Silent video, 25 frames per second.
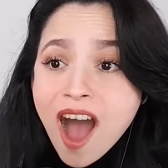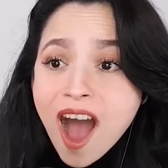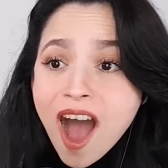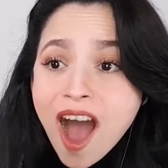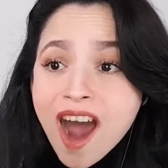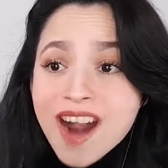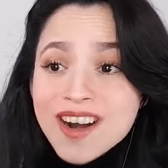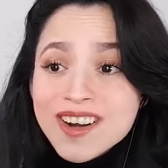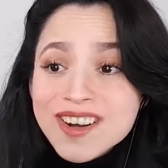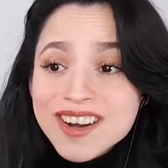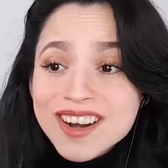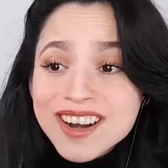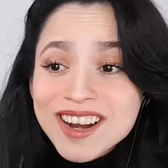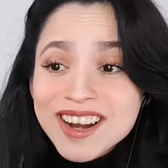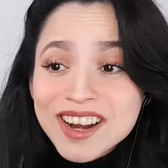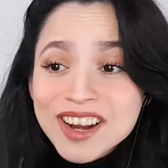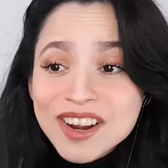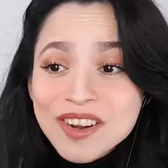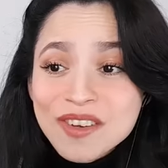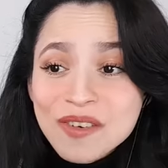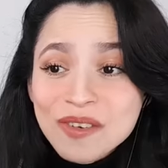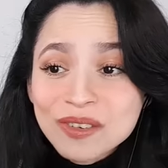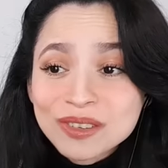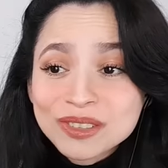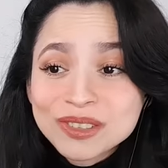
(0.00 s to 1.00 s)
are
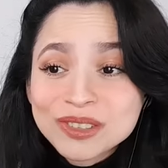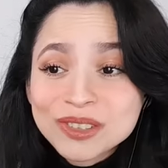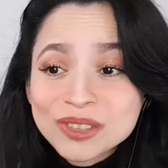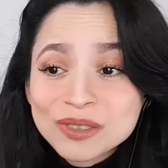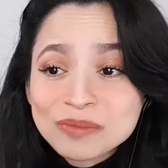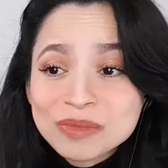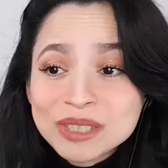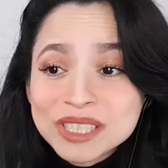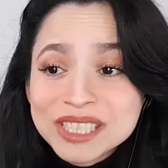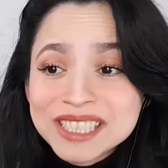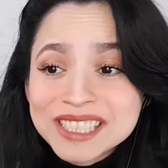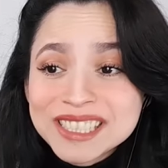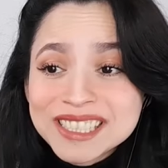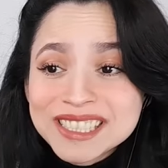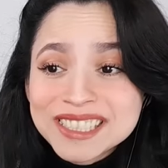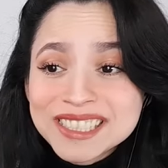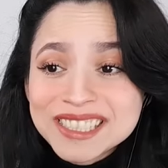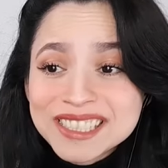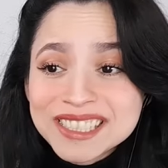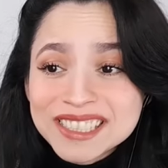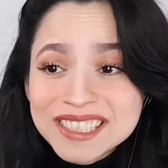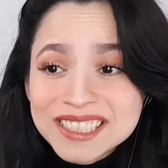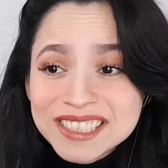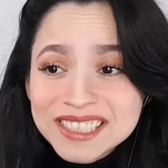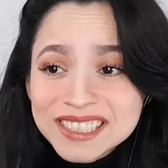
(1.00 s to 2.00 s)
going to be
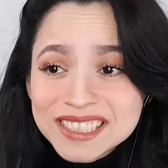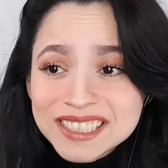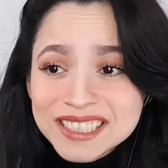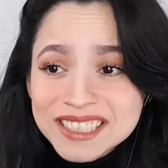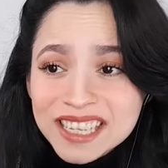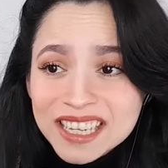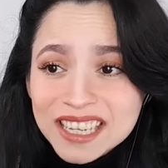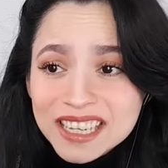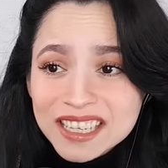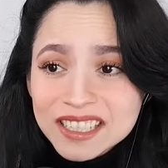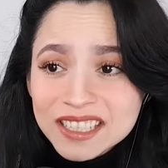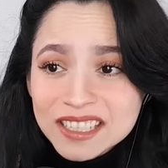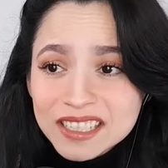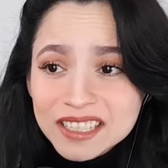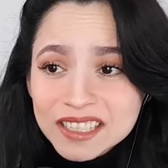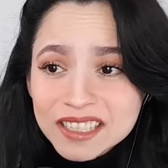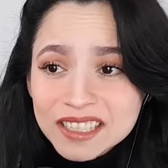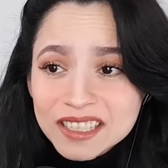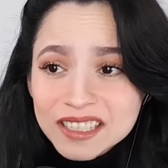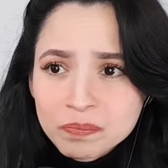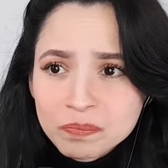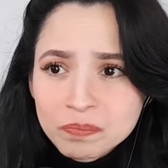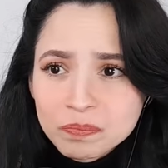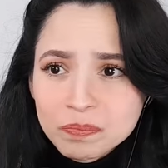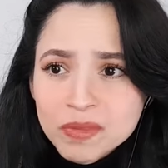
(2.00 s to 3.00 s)
dead.
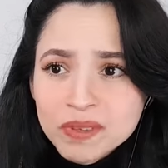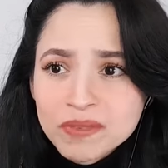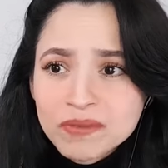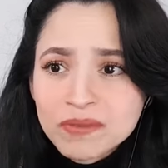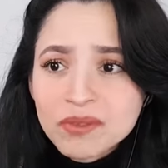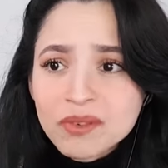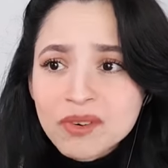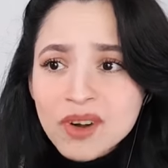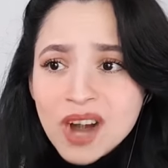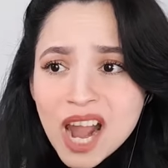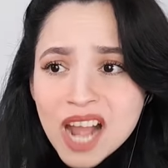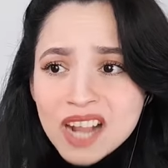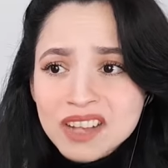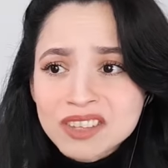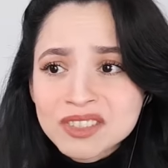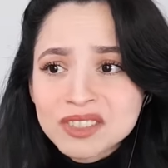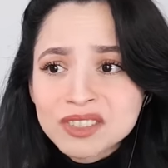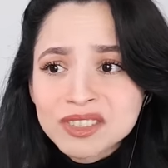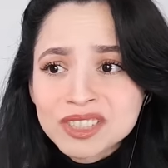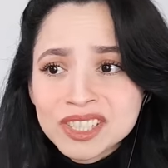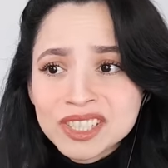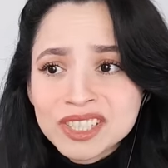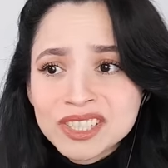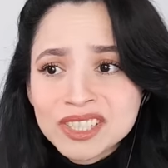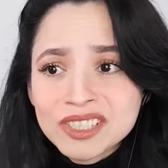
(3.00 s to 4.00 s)
Before
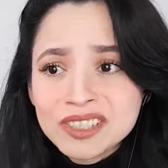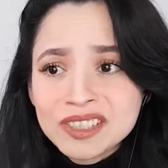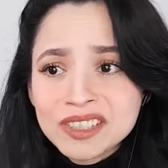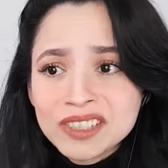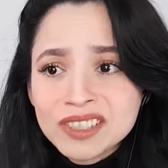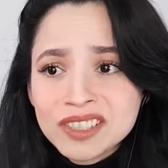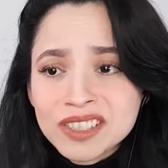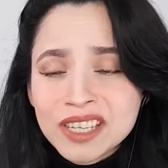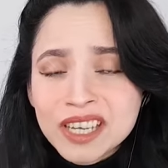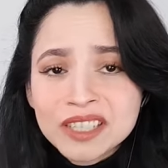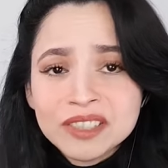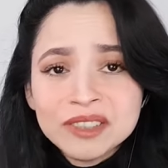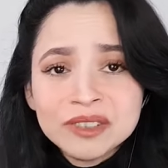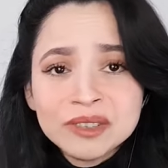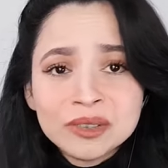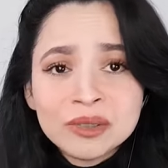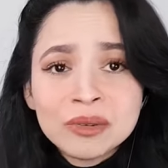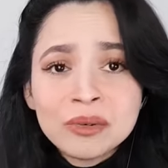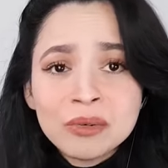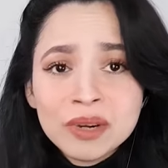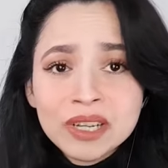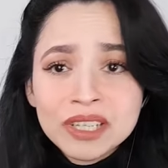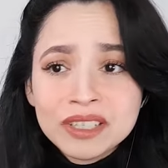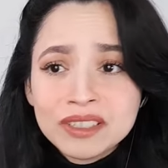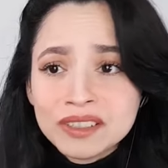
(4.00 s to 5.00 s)
actually
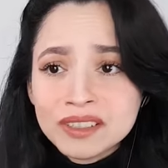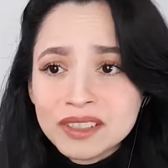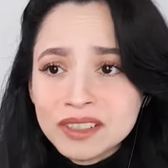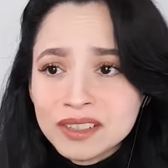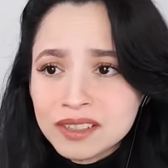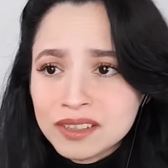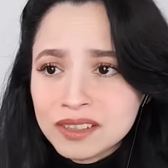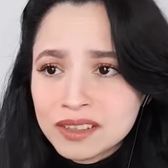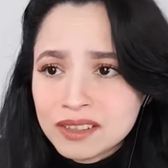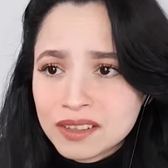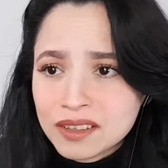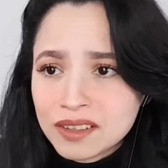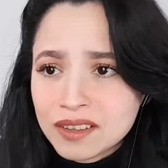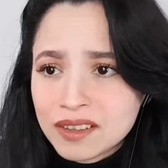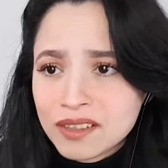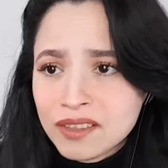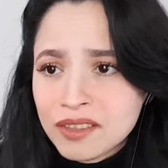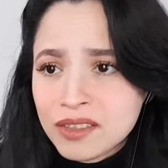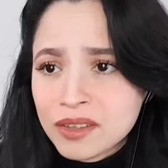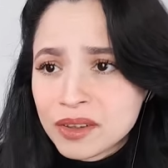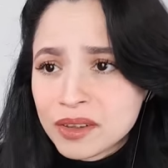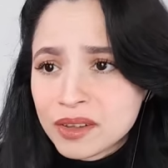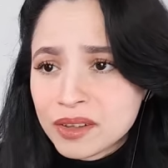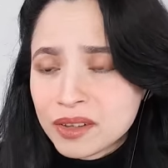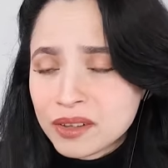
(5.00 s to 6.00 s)
entering
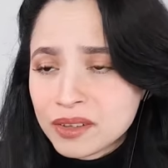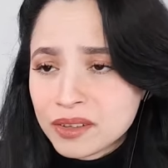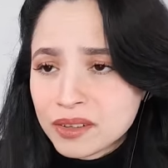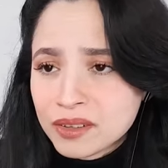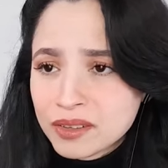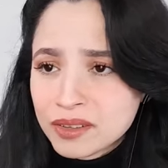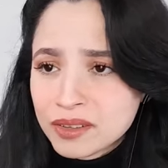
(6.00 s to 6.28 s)
the